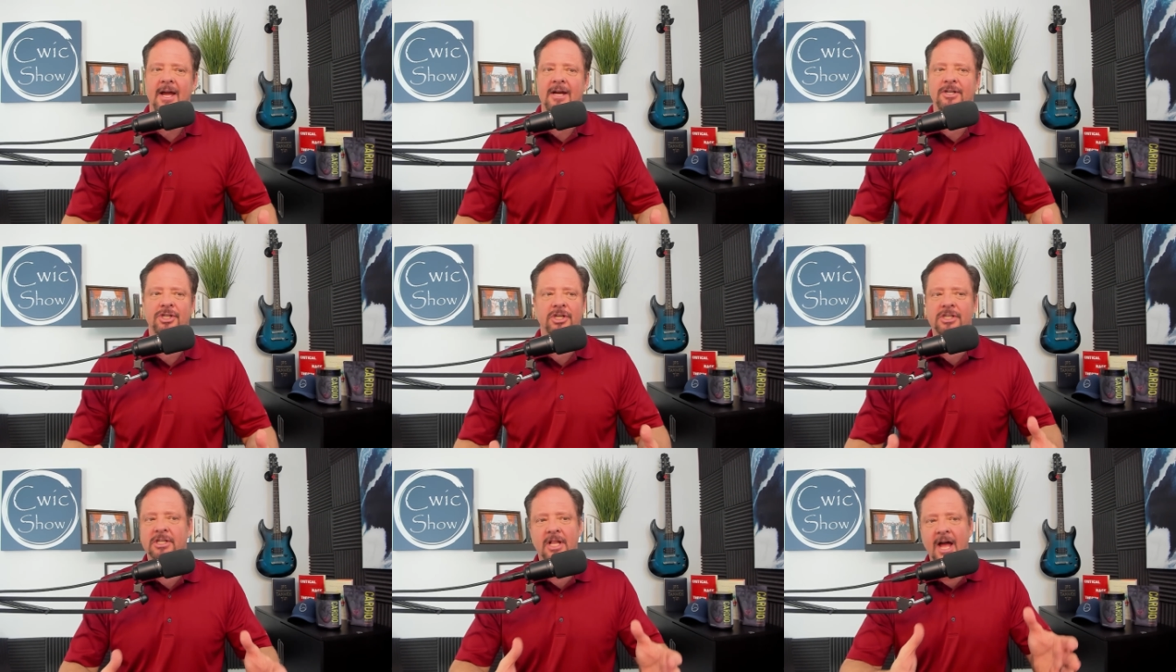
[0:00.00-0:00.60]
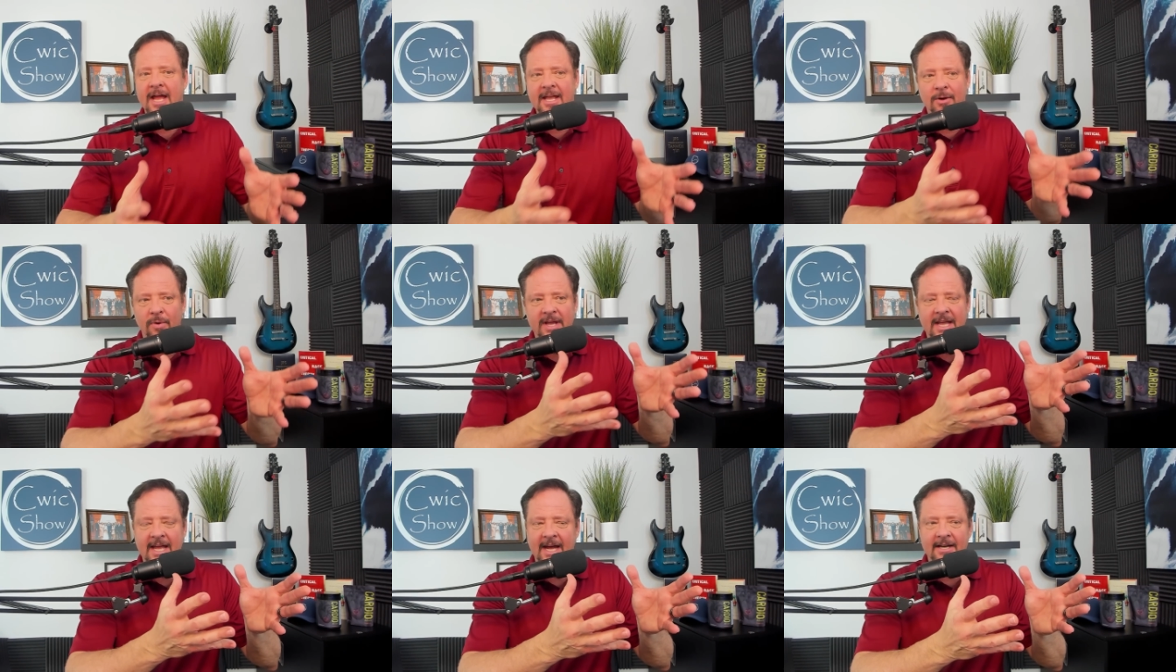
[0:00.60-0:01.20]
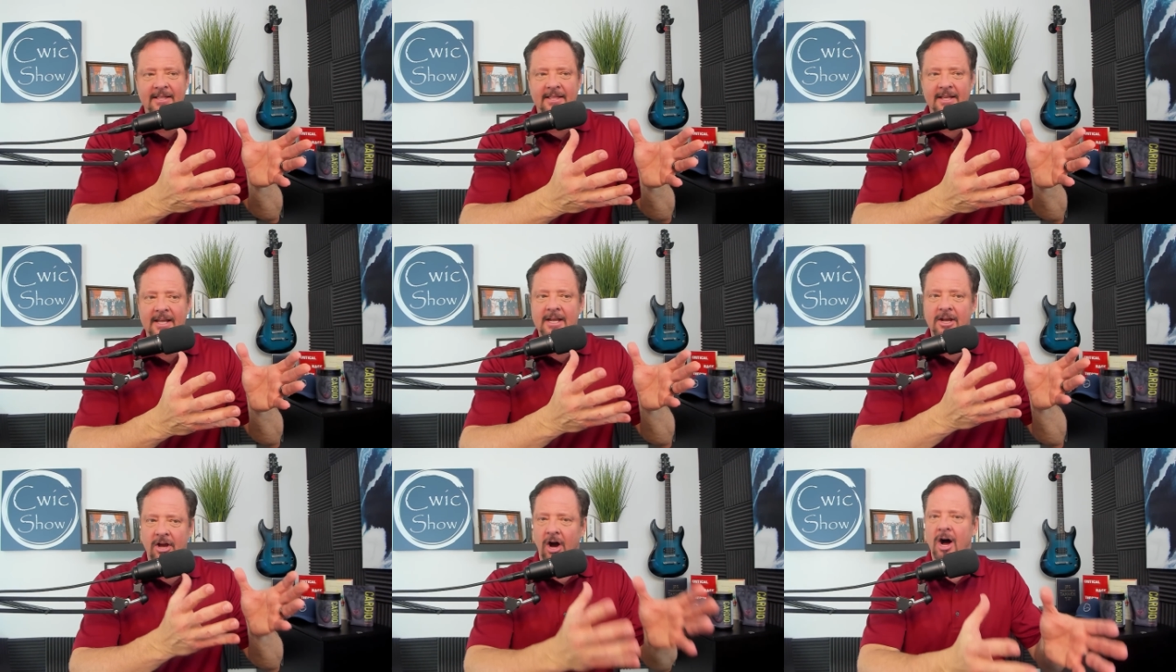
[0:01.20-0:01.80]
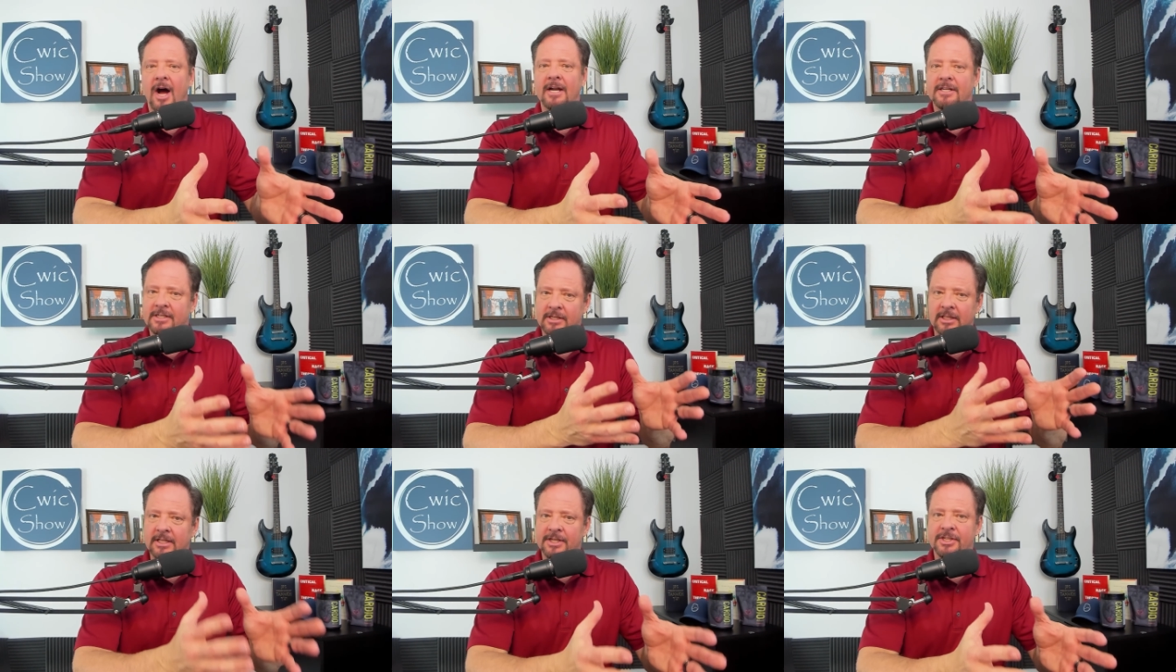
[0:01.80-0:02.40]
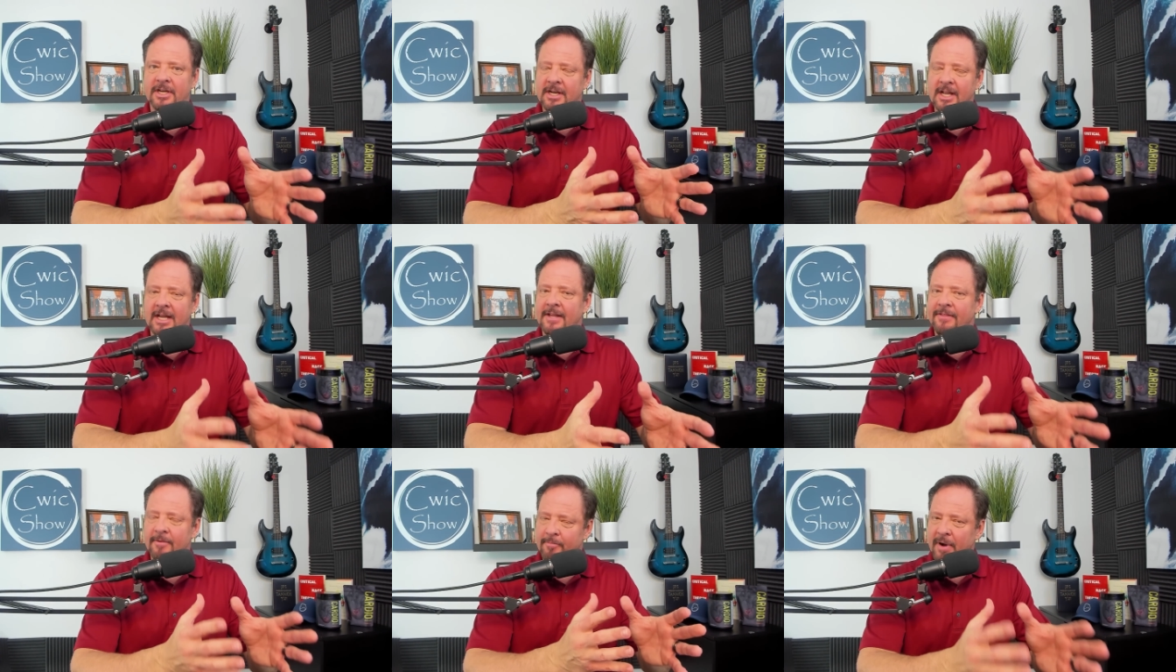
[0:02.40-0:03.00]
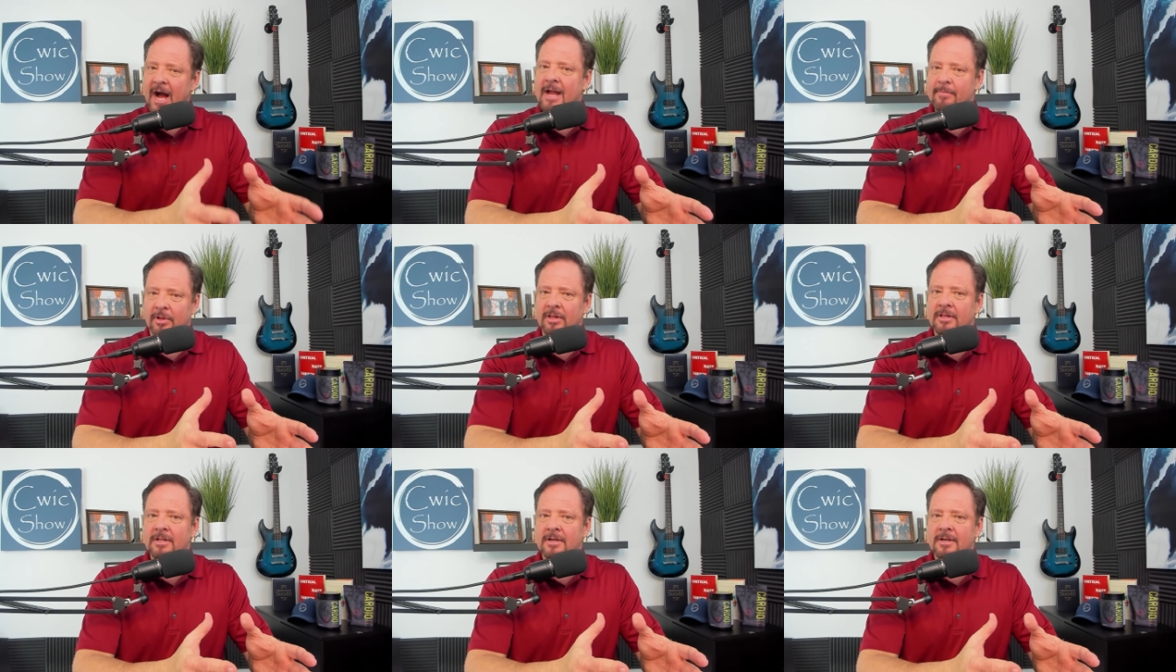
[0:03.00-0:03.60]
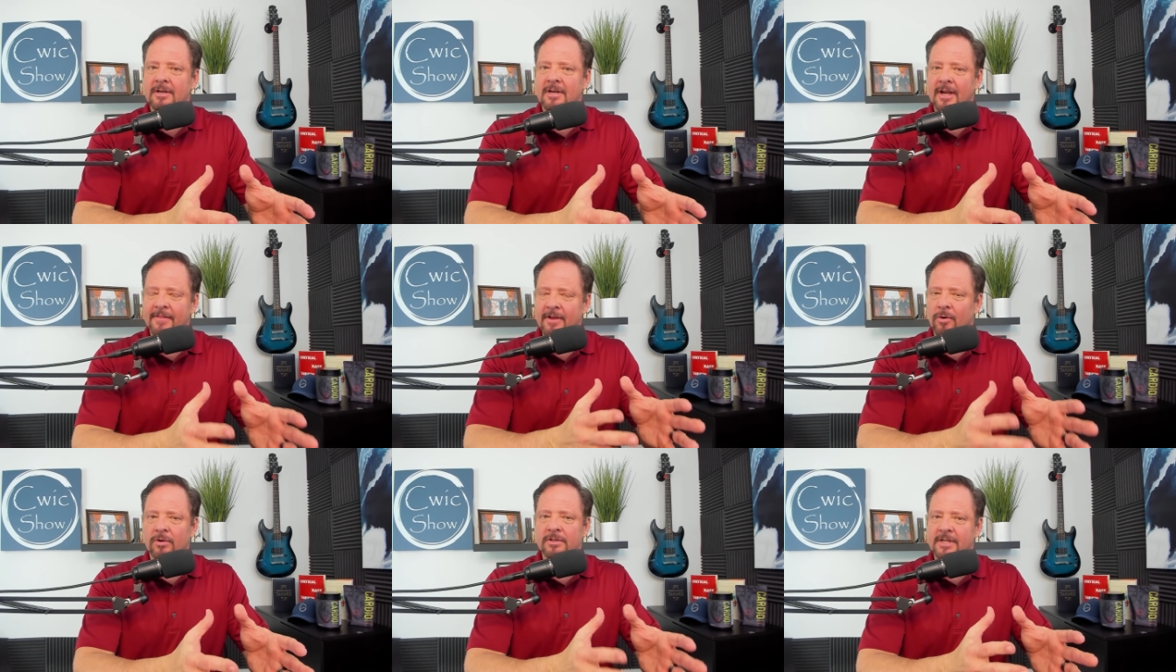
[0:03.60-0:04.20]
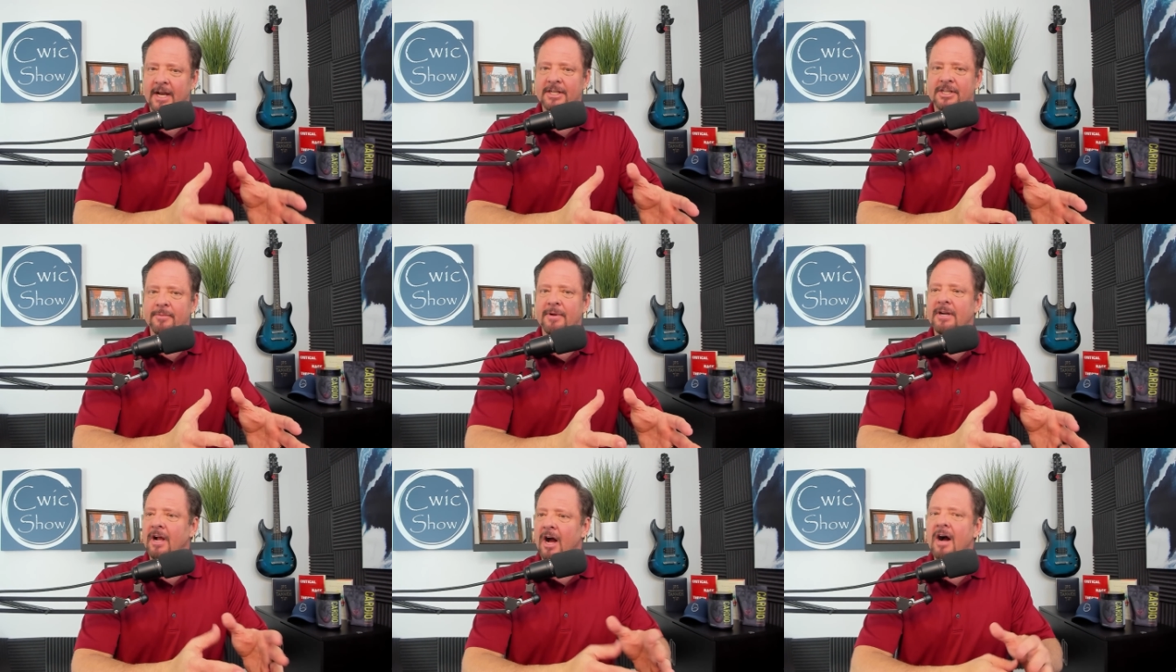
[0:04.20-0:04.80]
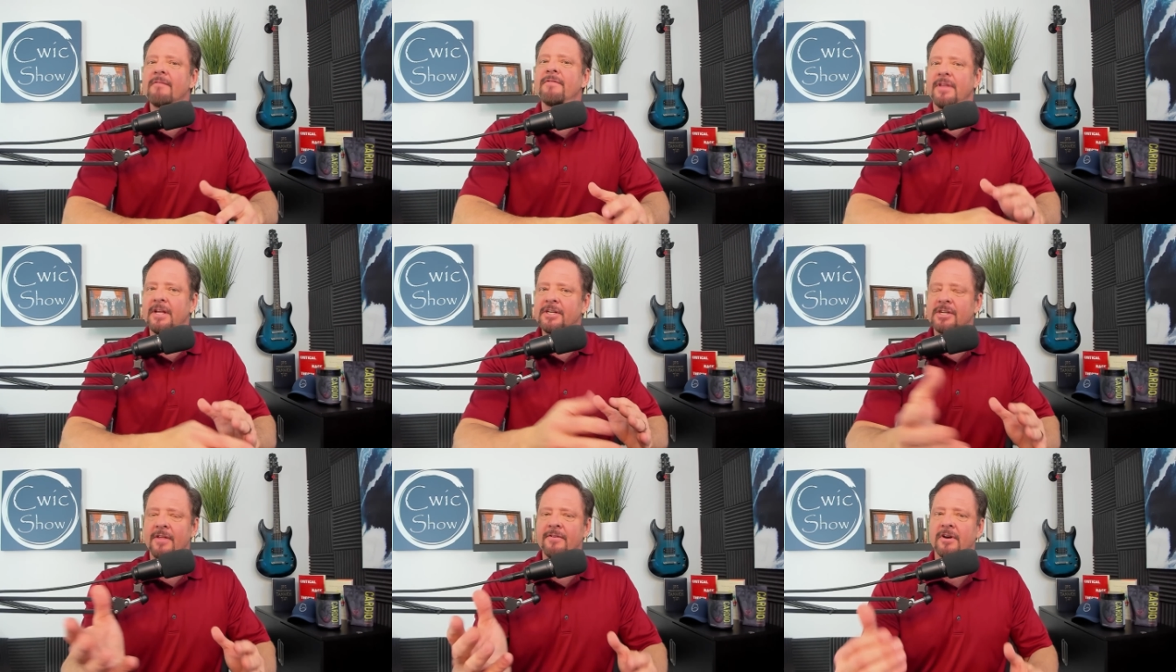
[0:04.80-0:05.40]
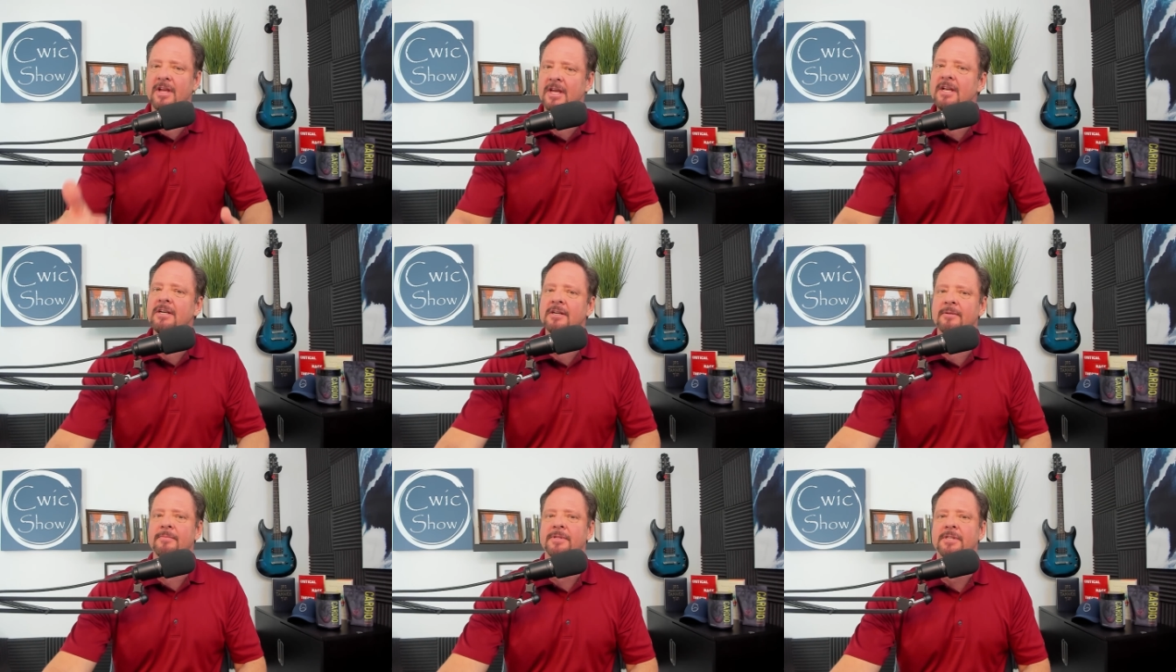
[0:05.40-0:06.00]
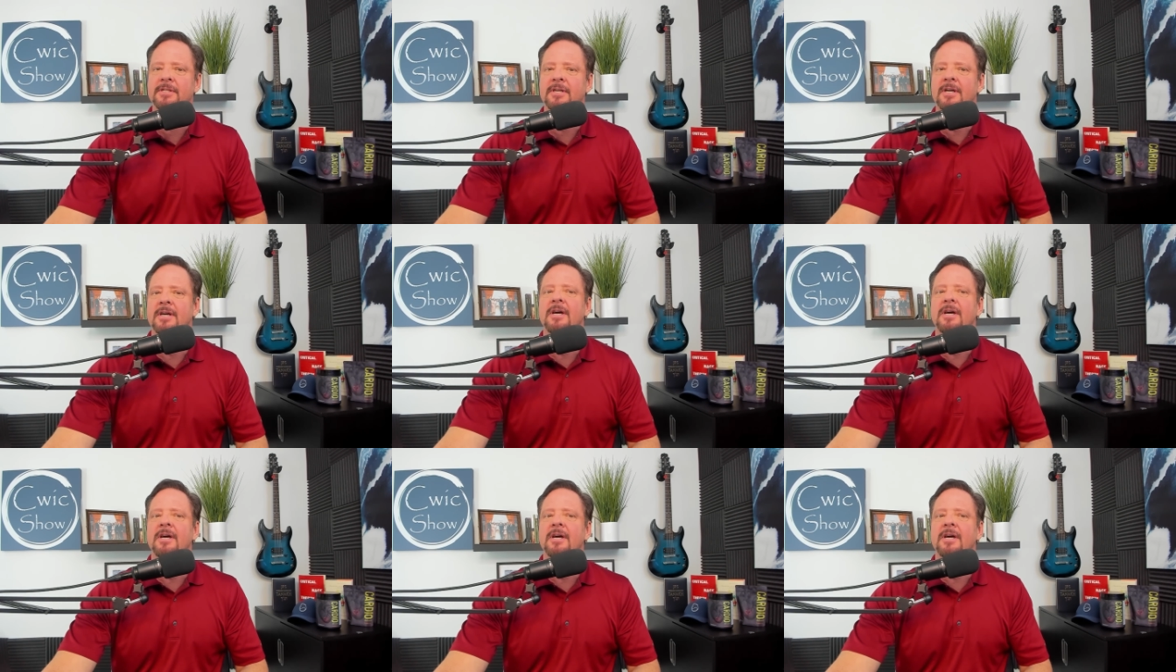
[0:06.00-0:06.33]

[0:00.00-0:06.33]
Just like we get the gods listed in the Bible, in the Old Testament, of these other kingdoms.